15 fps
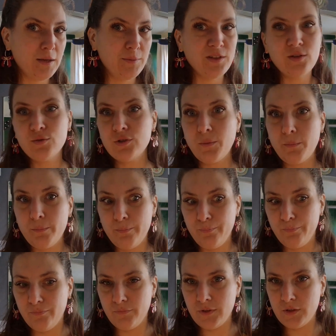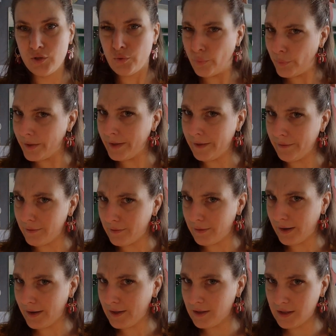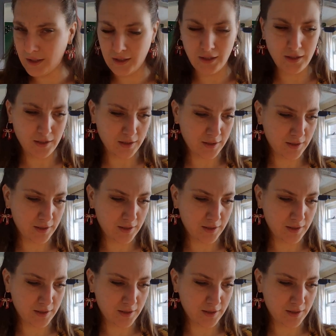Those are sweeter, I think.